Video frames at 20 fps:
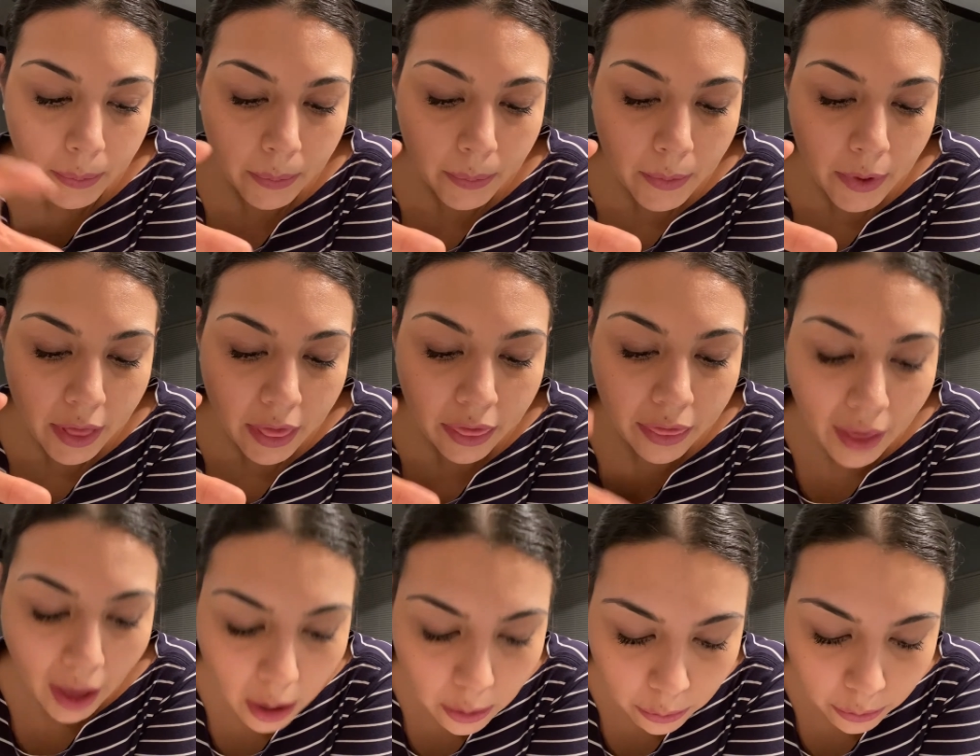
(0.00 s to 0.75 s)

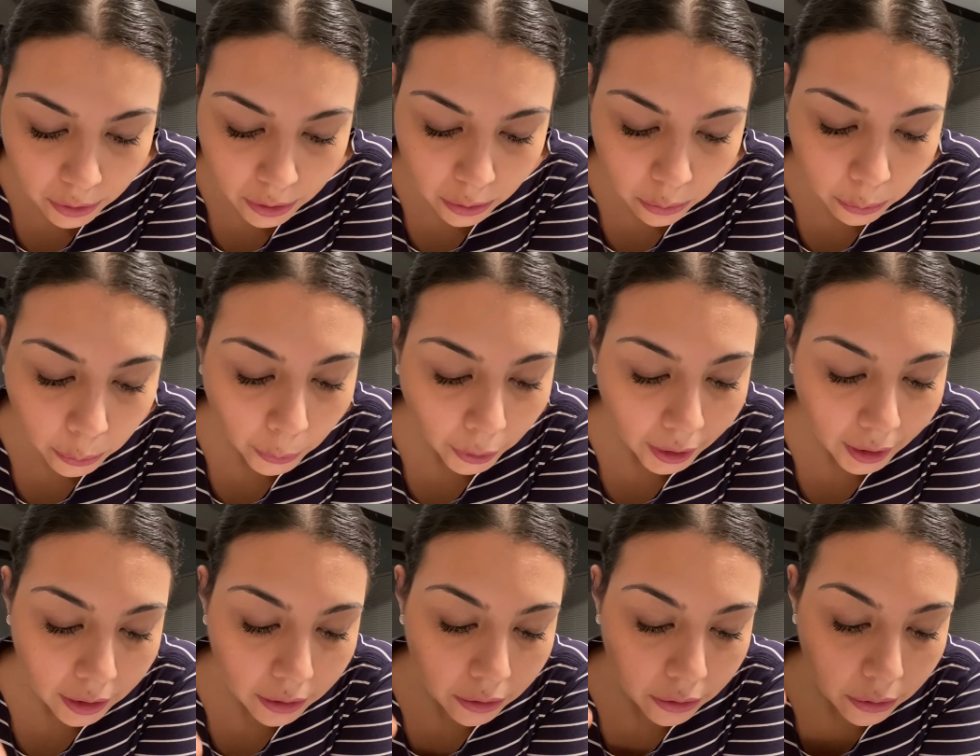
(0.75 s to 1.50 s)
That one
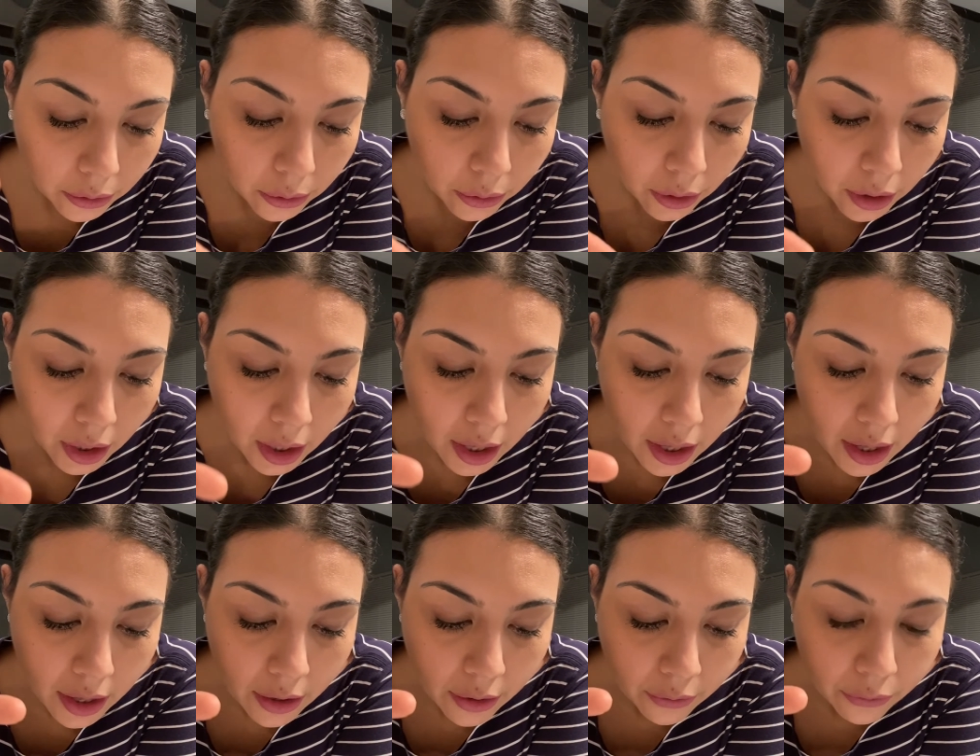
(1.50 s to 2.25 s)
will
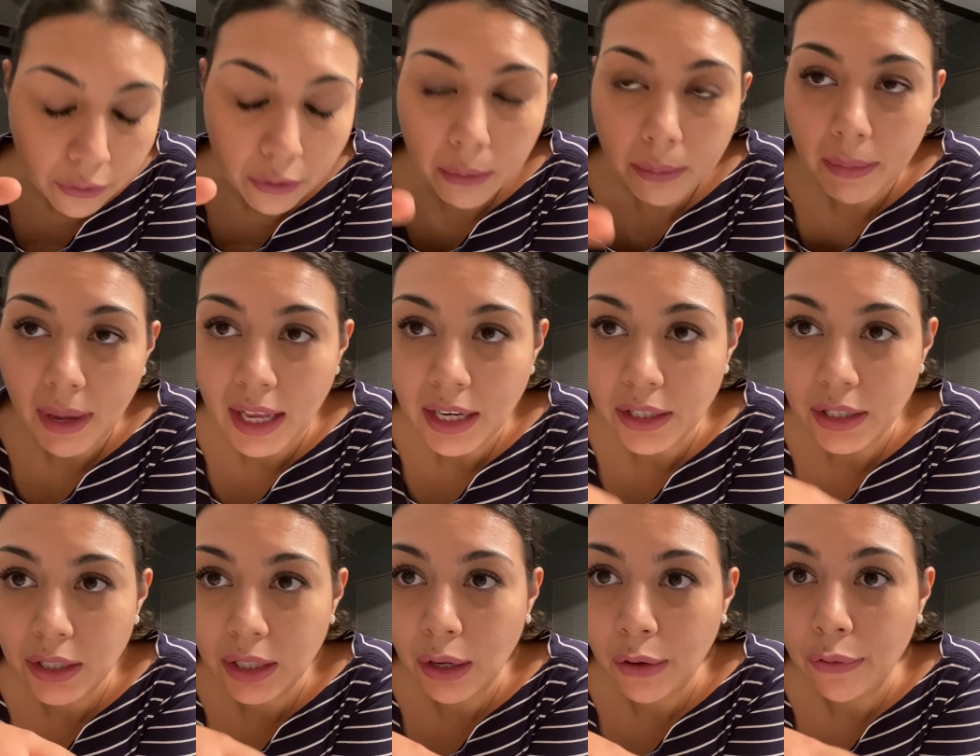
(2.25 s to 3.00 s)

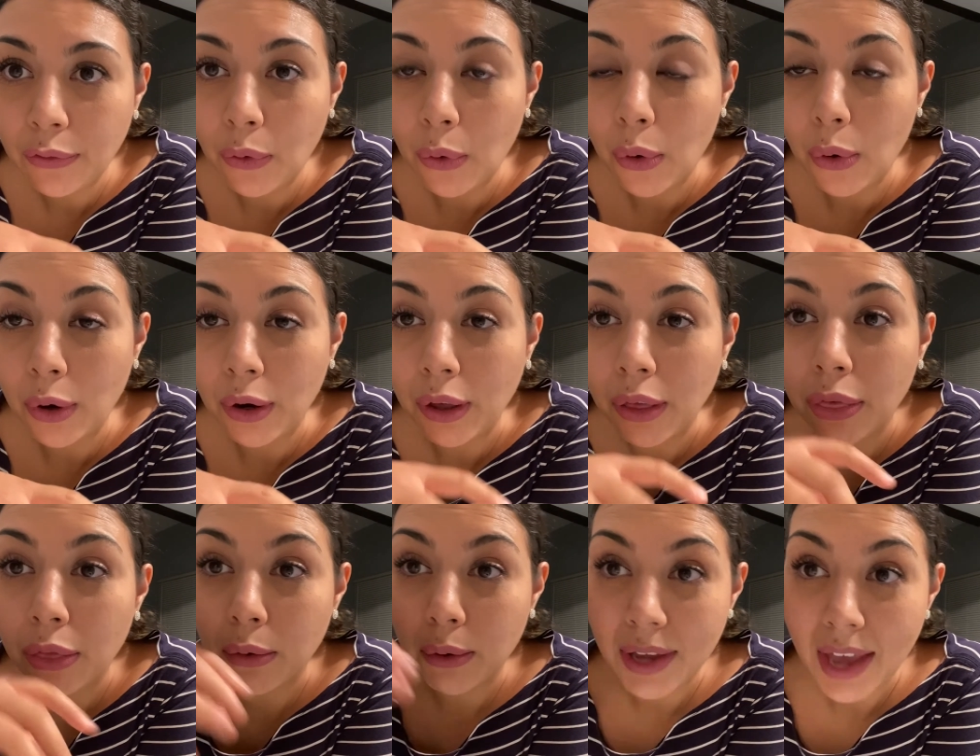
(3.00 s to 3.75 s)
ferment for
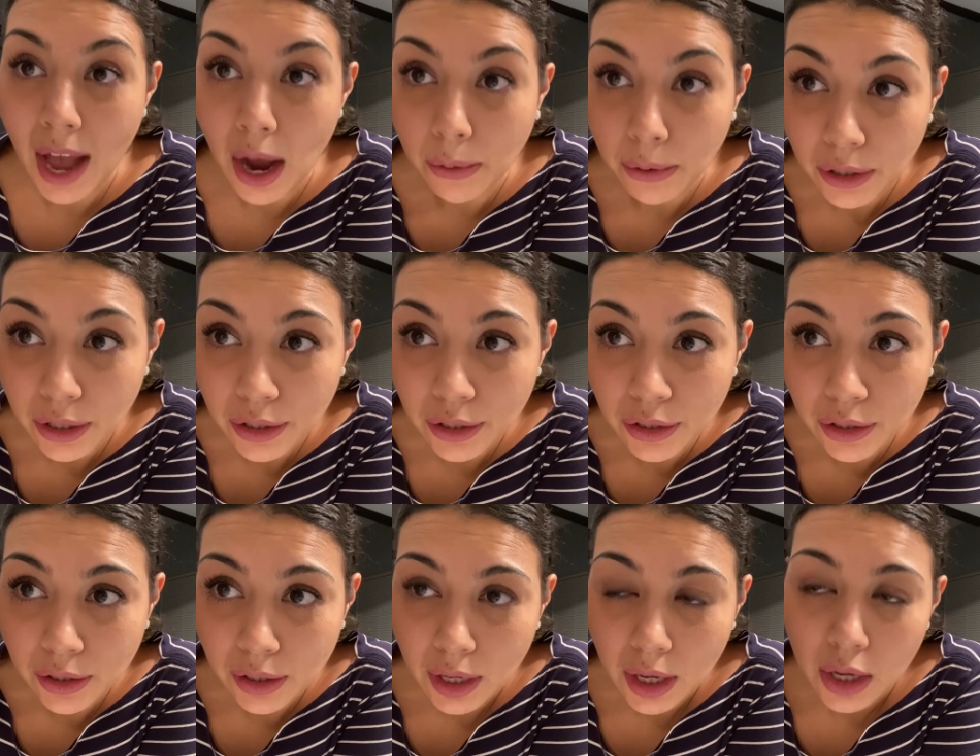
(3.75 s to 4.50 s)
3
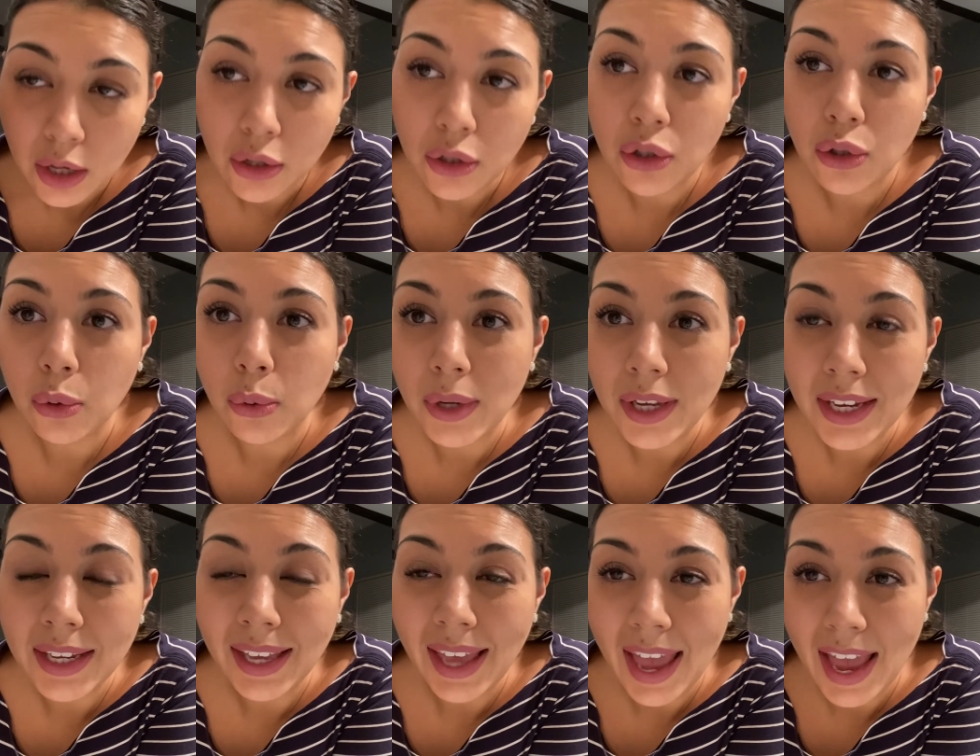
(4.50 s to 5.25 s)
hours,
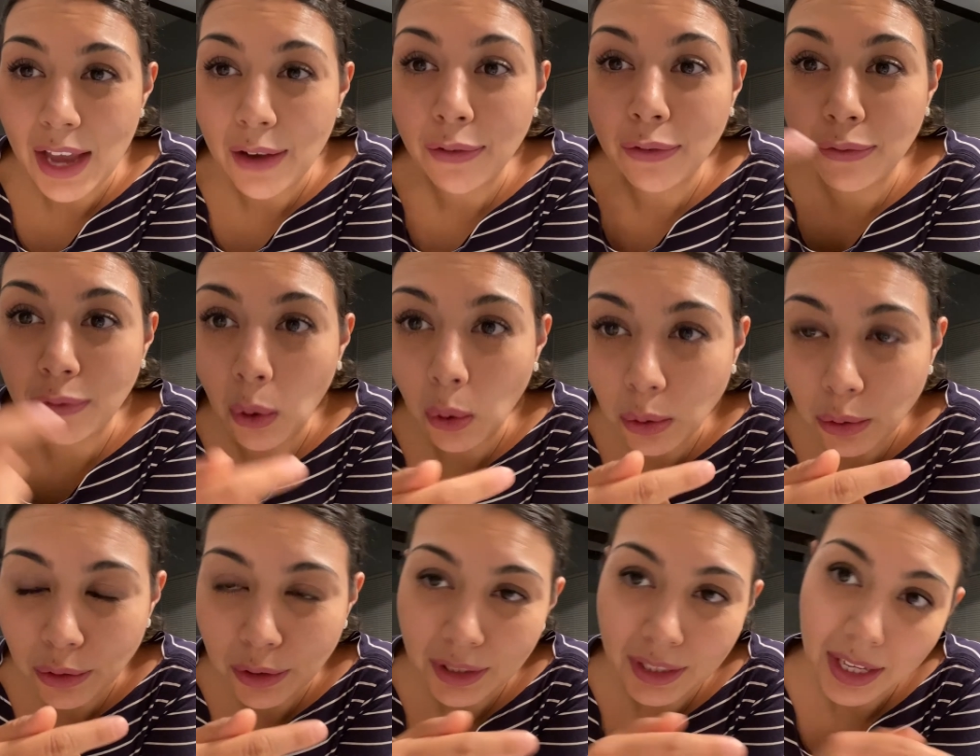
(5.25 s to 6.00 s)
doing a
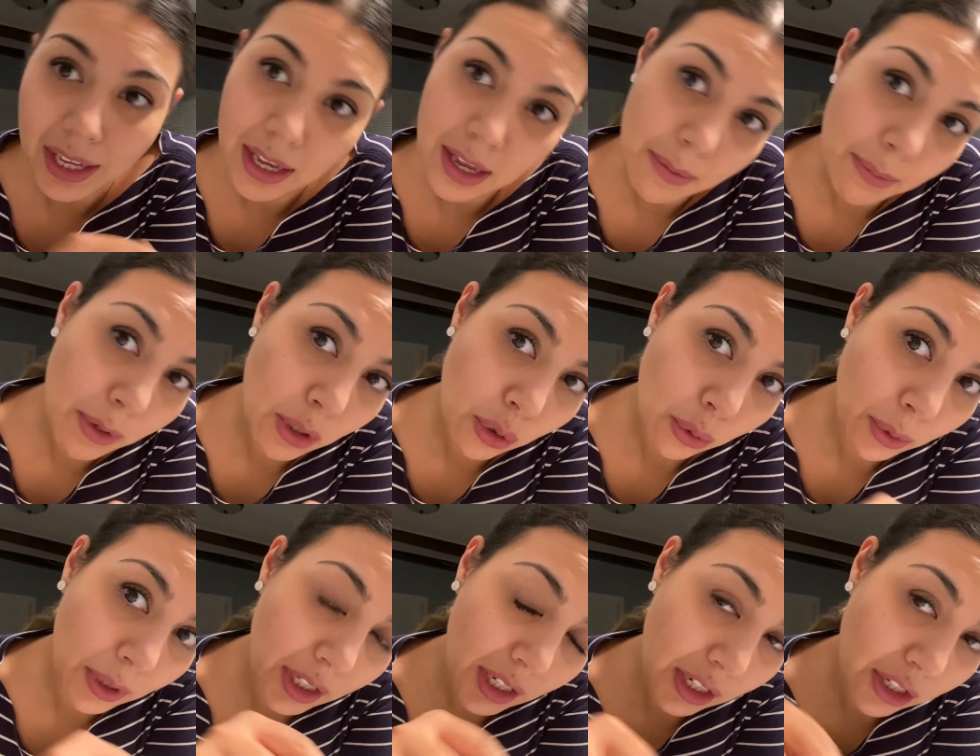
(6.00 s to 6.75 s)
fold in
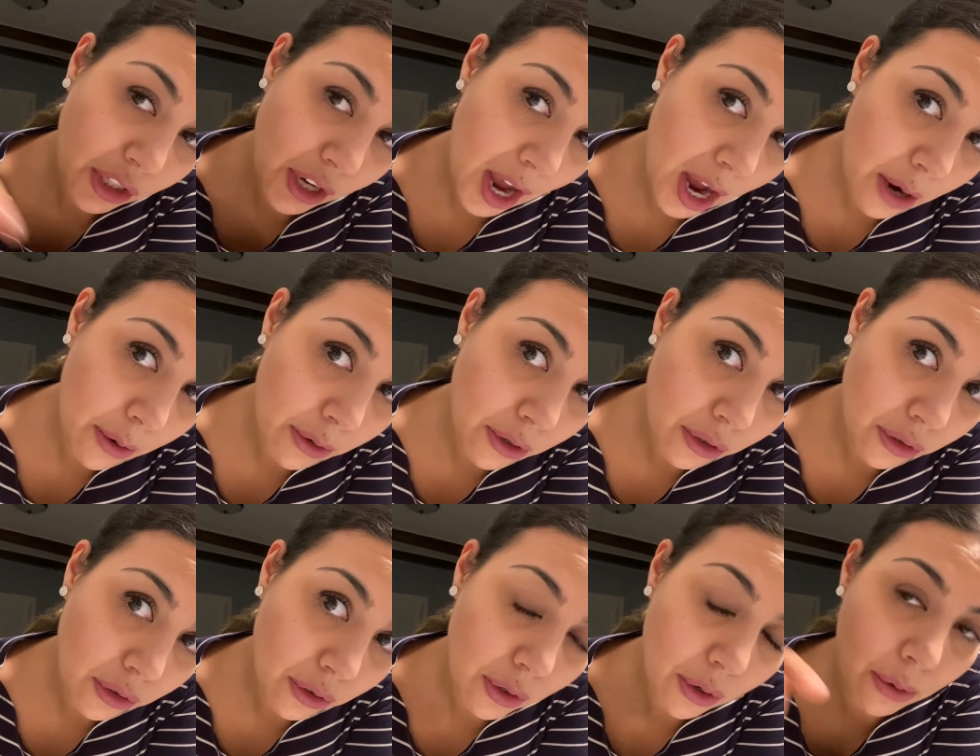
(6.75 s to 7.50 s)
between each hour.
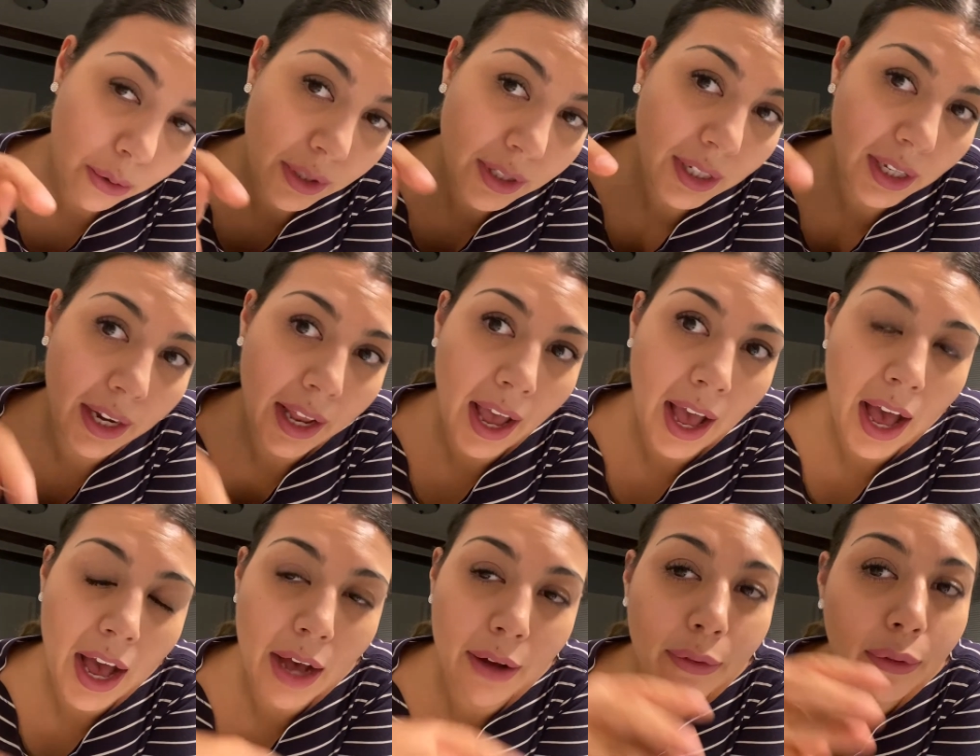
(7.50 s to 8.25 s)
So it's gonna
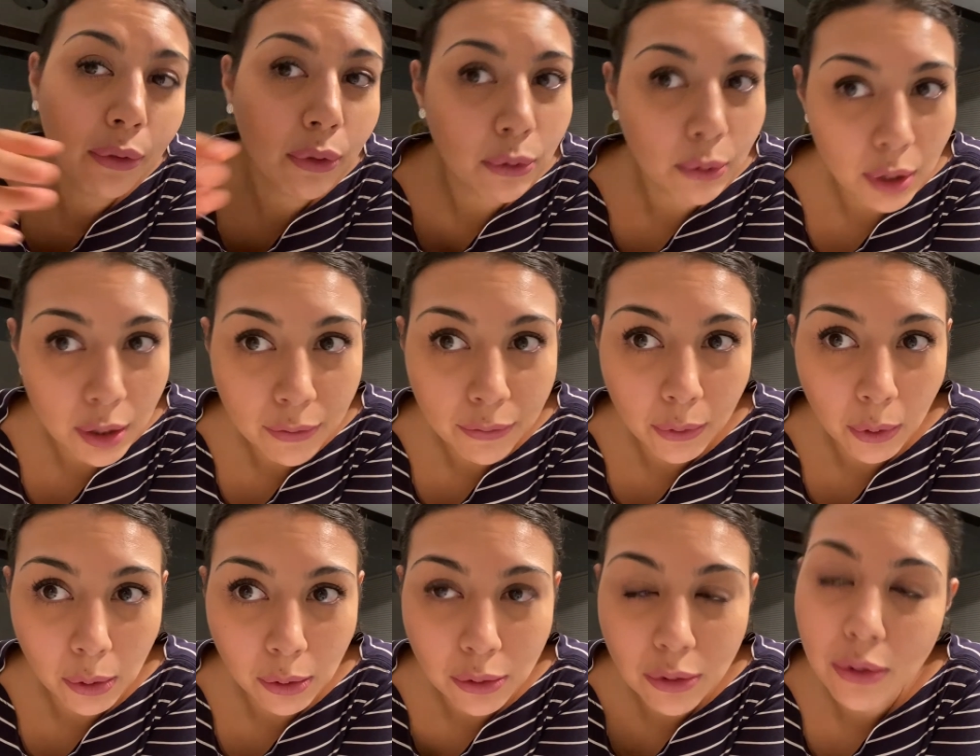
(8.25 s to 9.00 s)
have 3
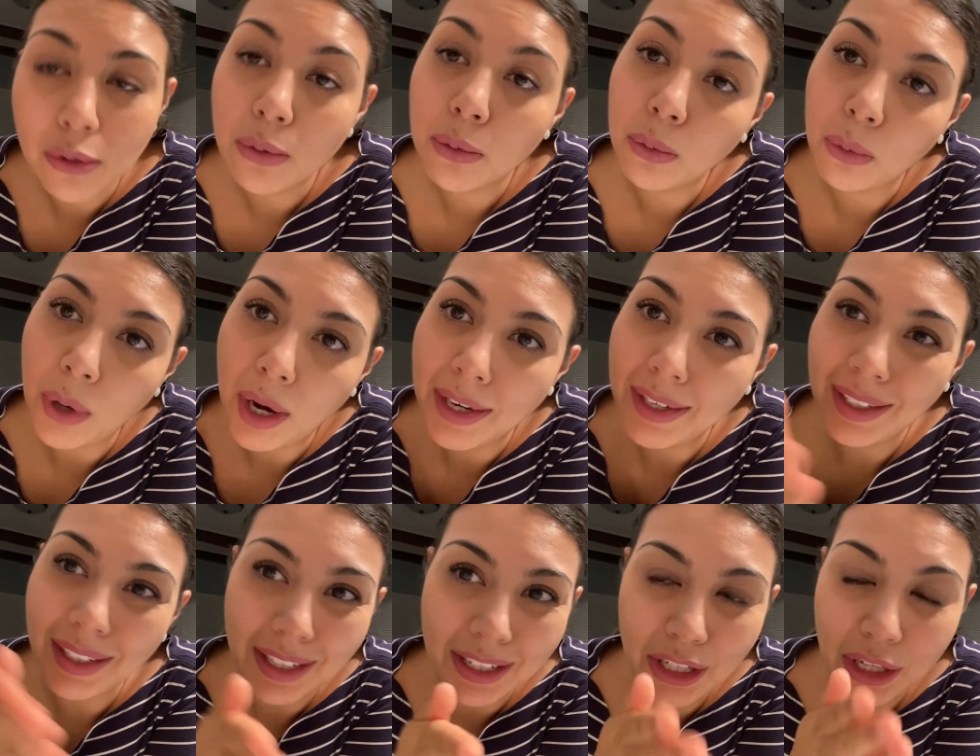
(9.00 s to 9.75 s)
folds, 1
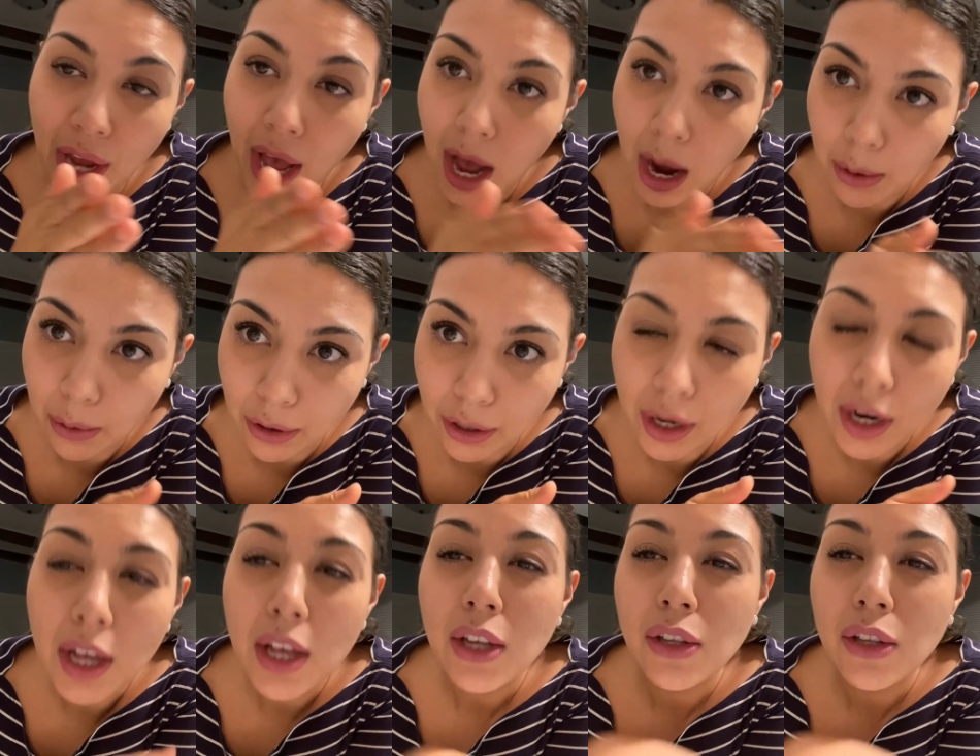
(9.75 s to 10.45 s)
each hour.